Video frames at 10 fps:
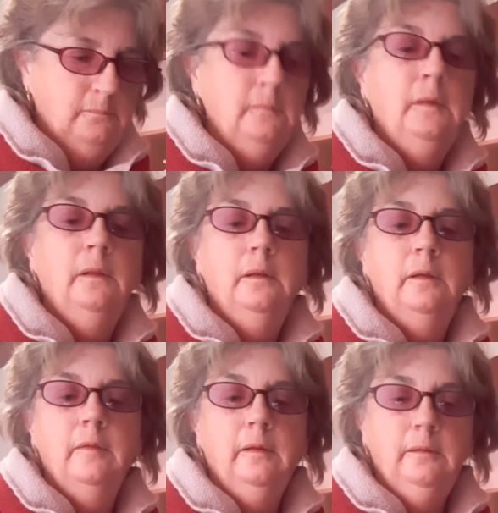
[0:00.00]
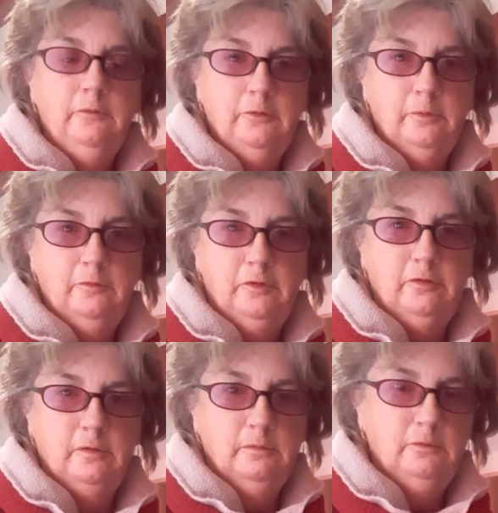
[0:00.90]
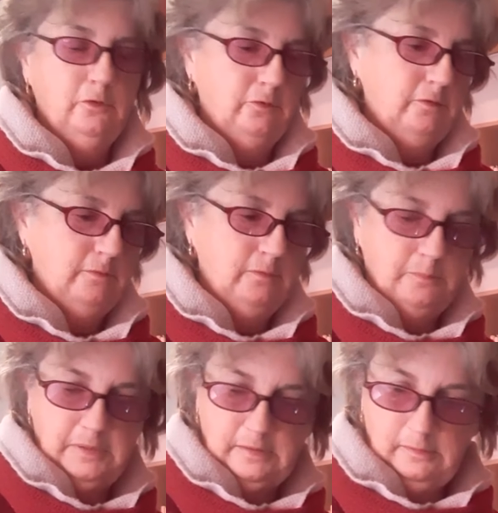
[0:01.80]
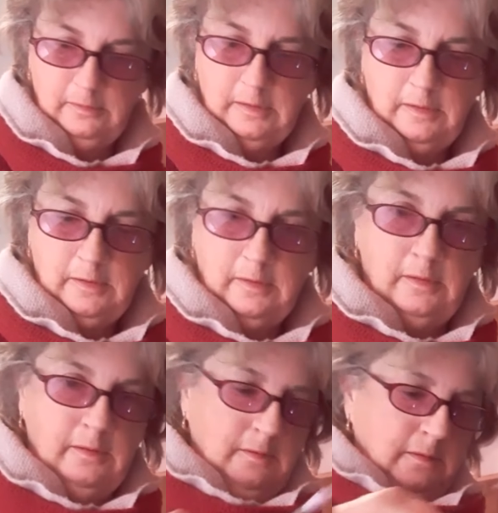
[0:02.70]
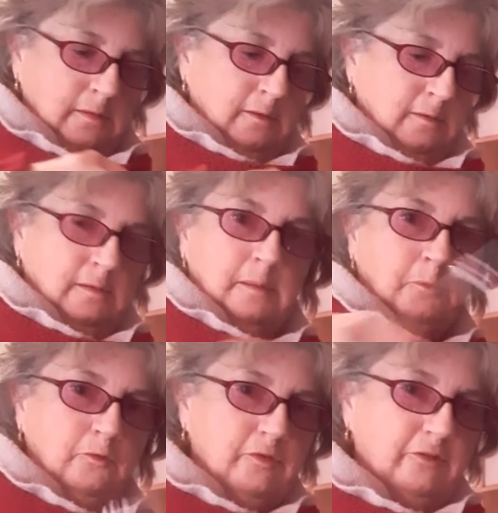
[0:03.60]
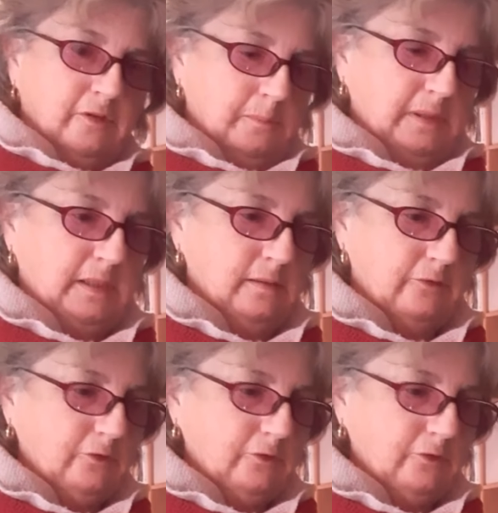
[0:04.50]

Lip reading: Nearly there, so just dots around the middle. I'll move this up here so